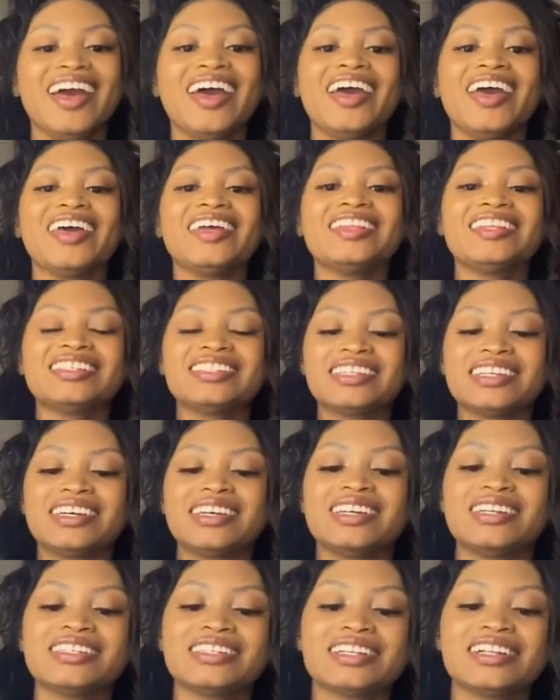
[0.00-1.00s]
And the
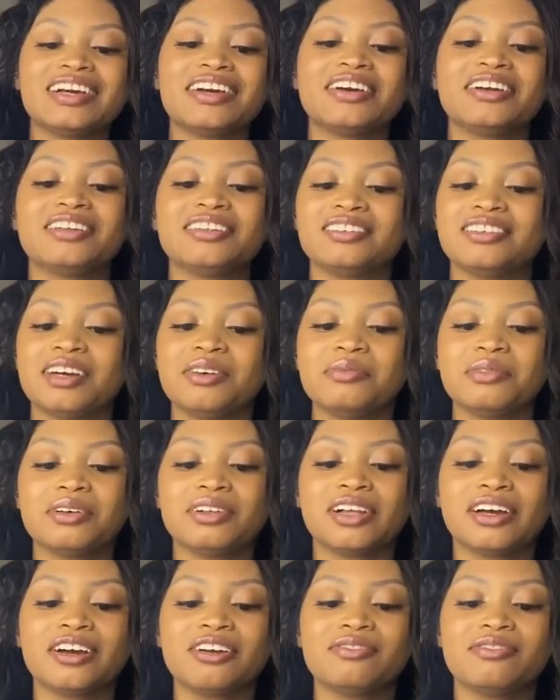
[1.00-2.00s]
sun is double
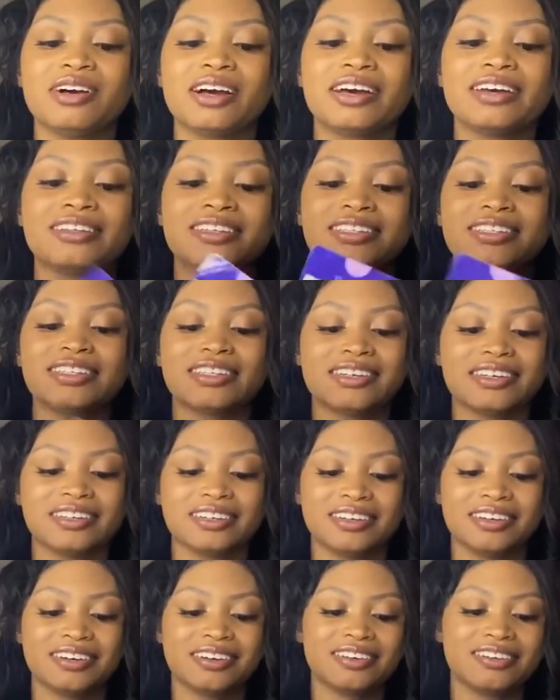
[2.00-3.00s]
clarifying the sun,
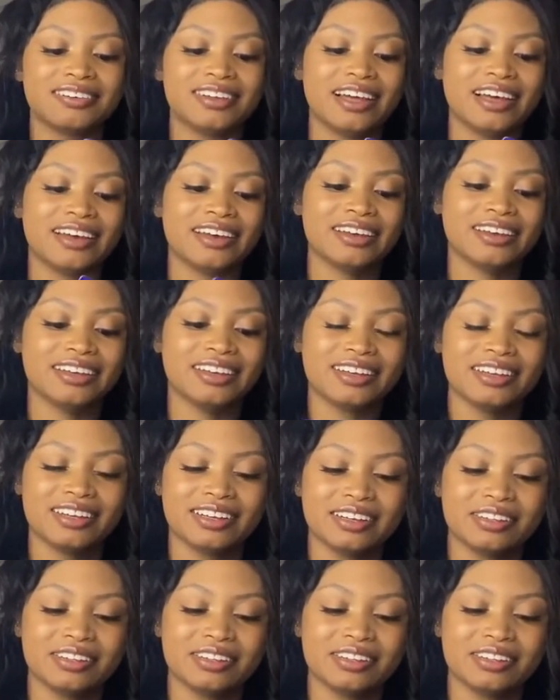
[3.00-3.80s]
y'all. Like,